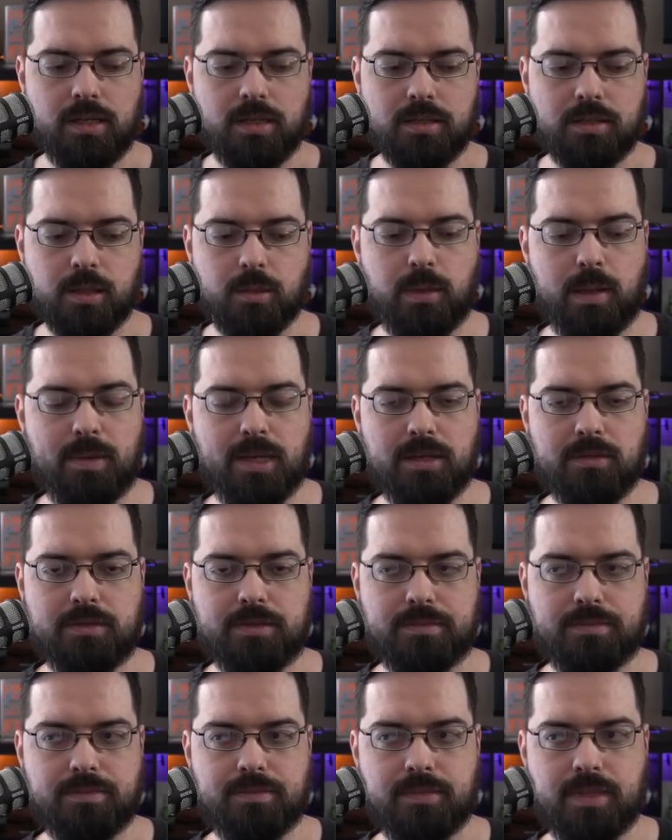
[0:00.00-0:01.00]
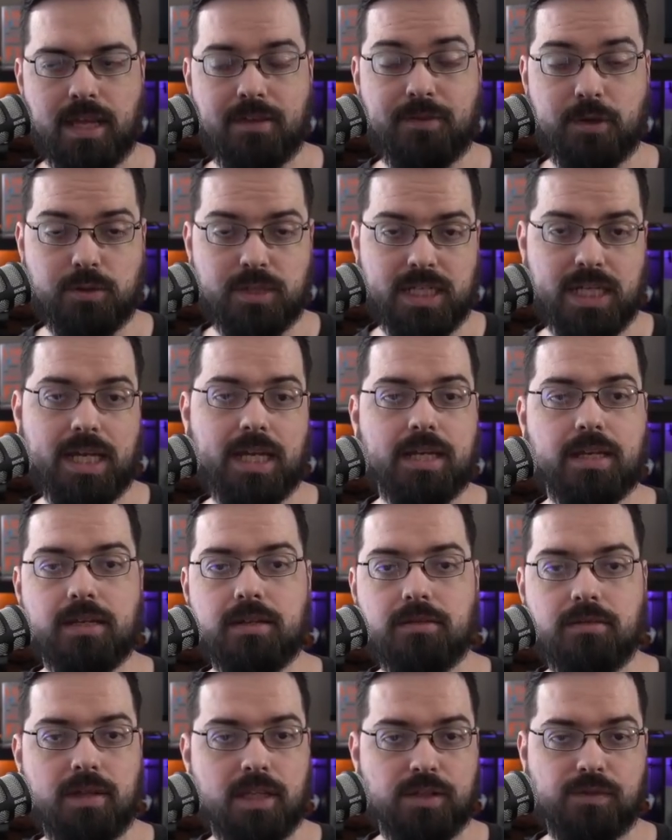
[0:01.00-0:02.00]
So maybe you, if you did,
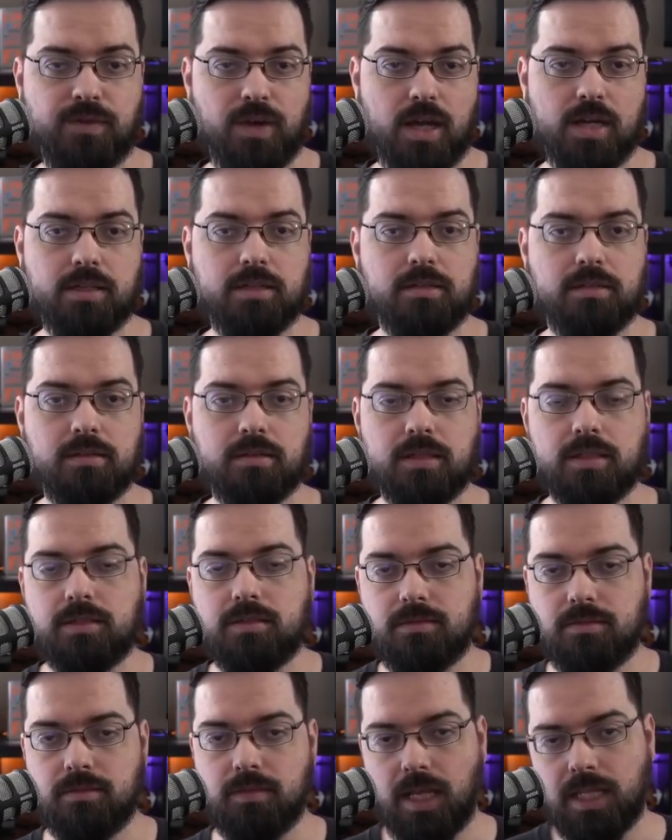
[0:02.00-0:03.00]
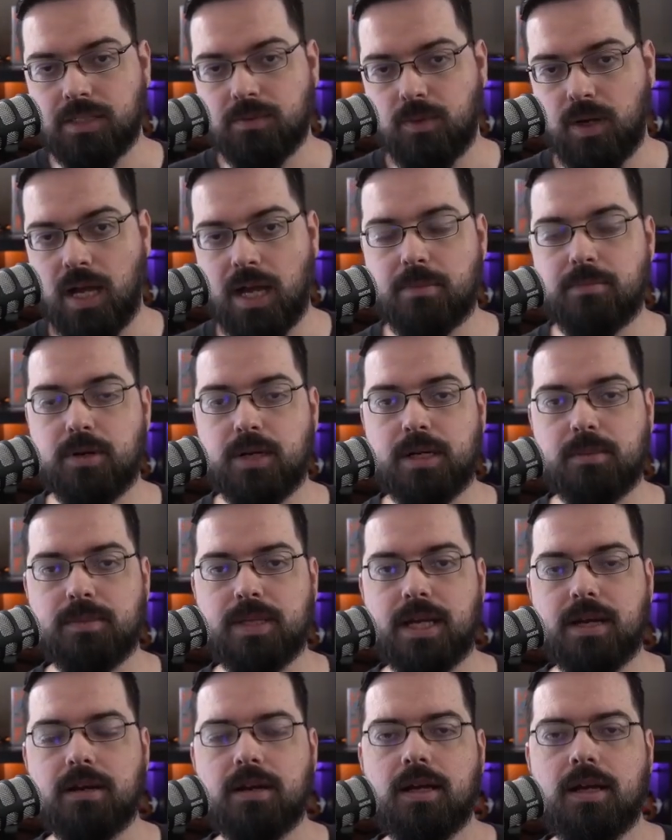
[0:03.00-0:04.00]
that's fine, because that's why I put them
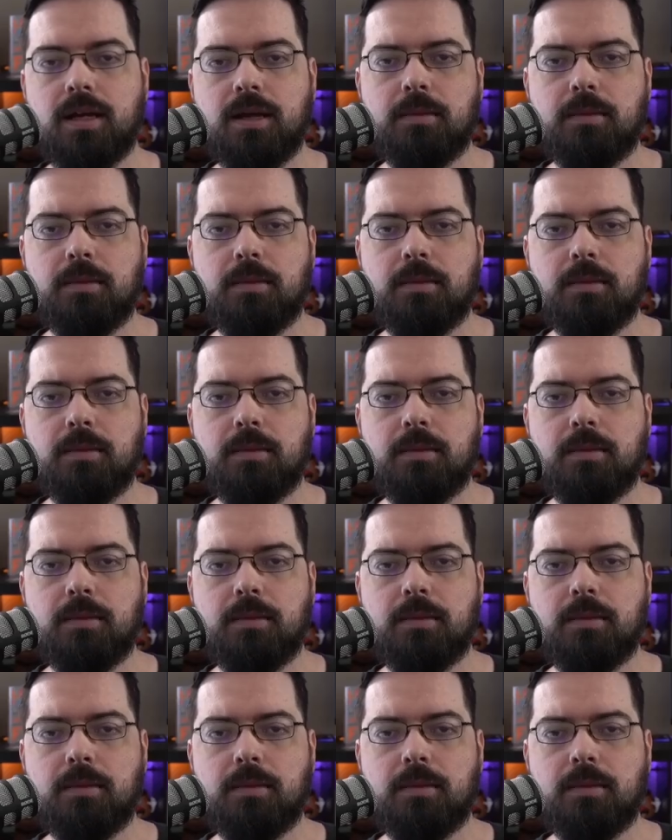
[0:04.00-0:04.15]
there.